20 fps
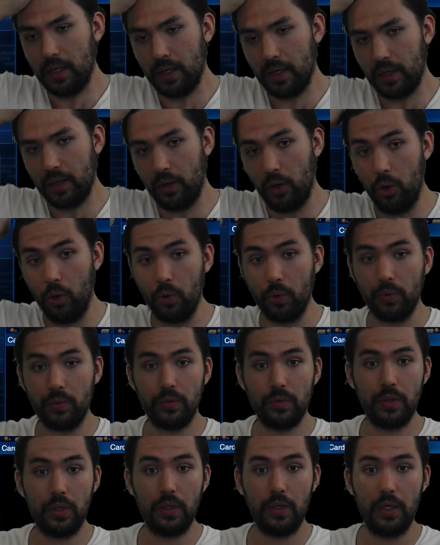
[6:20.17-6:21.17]
Oh,
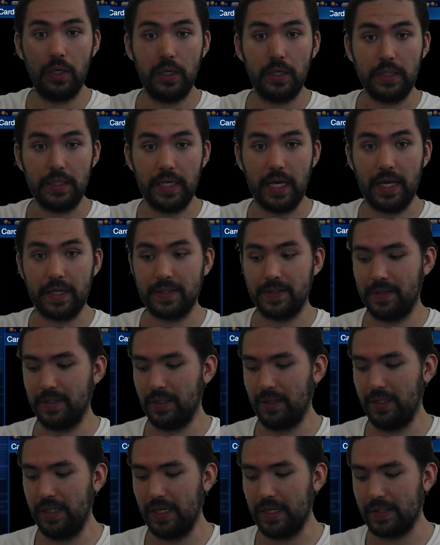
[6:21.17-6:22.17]
yes, the
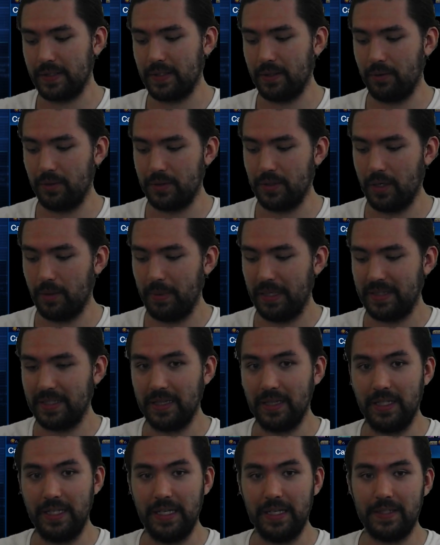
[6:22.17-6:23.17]
leaks. I want to talk about the
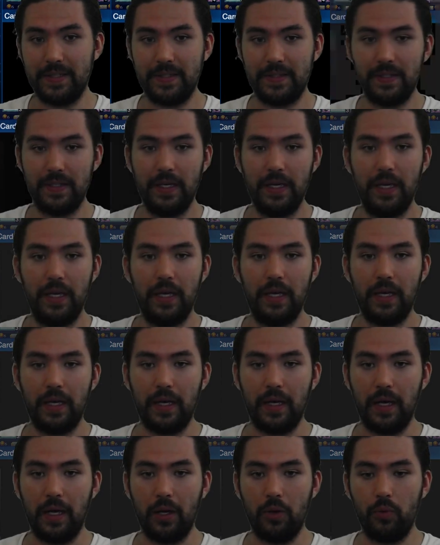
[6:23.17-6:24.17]
leaks.
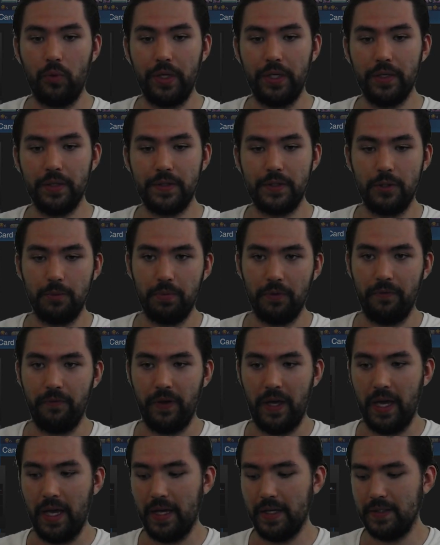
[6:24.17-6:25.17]
Real super
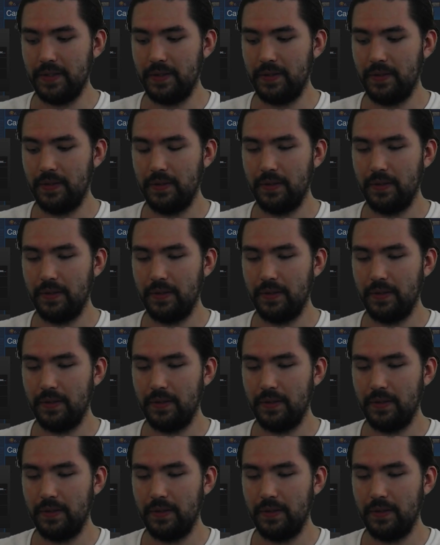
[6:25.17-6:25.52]
fast.